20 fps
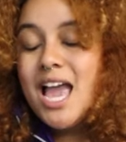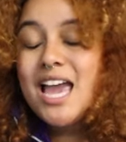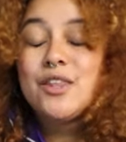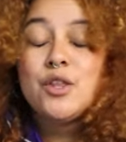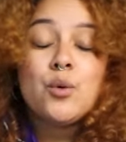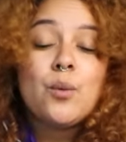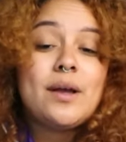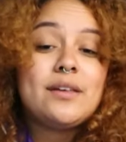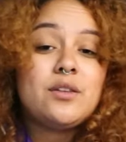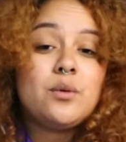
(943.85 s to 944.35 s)

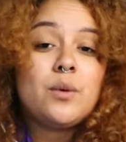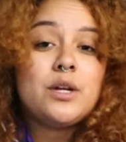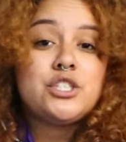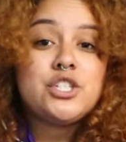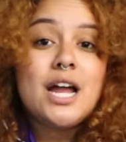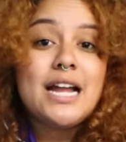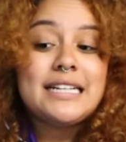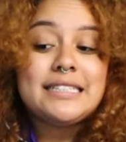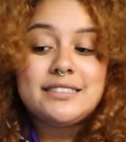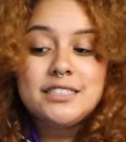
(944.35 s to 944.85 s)
and the ways in which
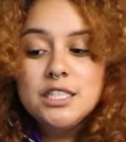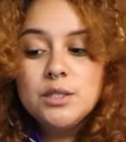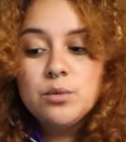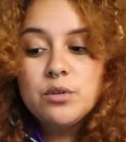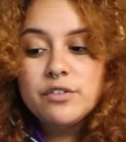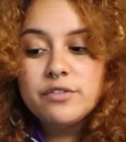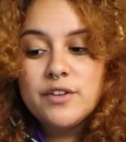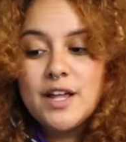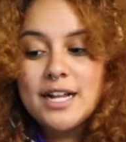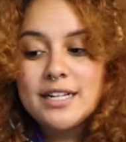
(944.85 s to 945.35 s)
I did
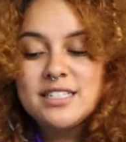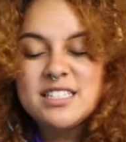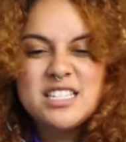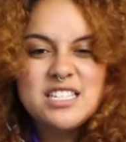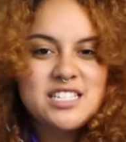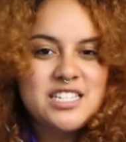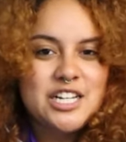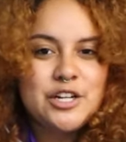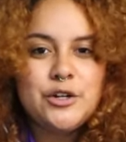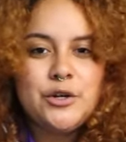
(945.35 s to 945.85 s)
reflect
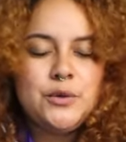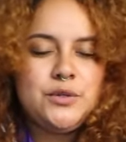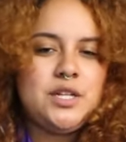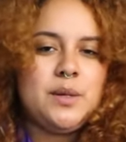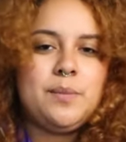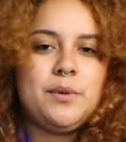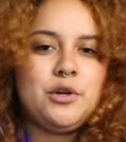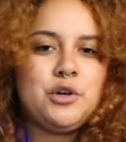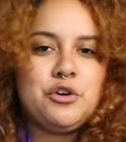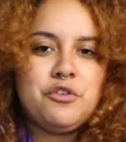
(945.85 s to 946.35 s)

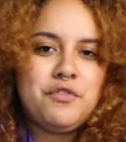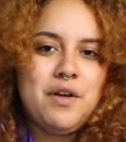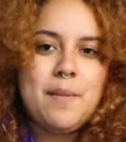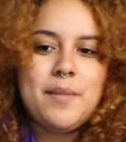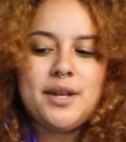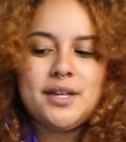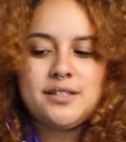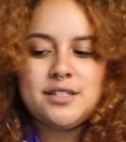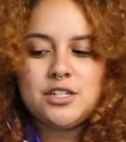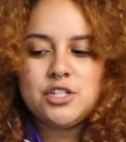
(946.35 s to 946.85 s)
stereotypical
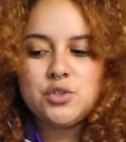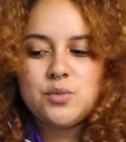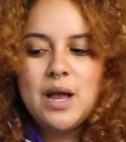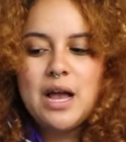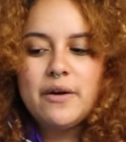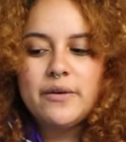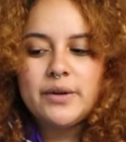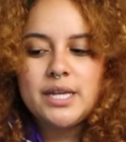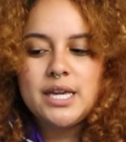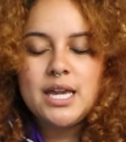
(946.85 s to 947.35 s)
feminine
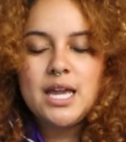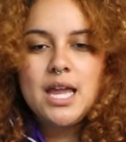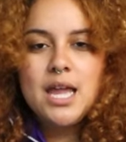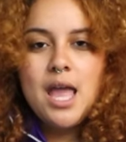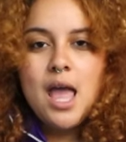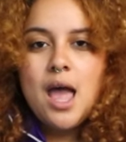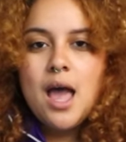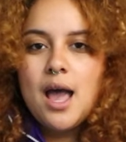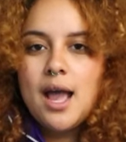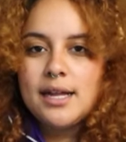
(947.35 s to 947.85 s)
sexuality
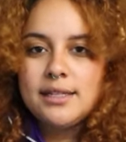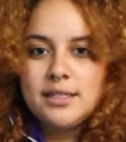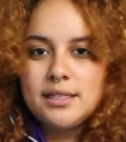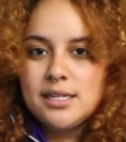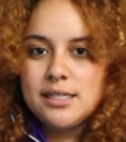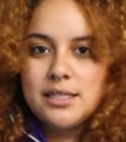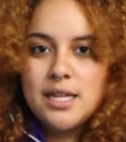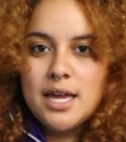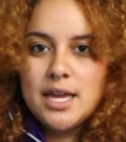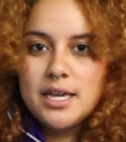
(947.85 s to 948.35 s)
I
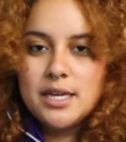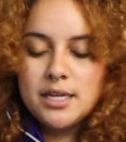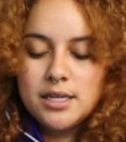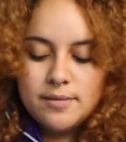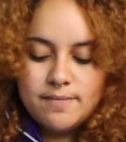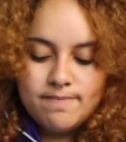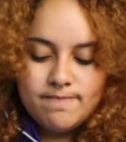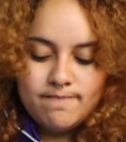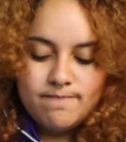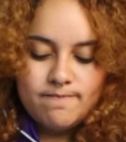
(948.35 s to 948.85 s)
didn't like.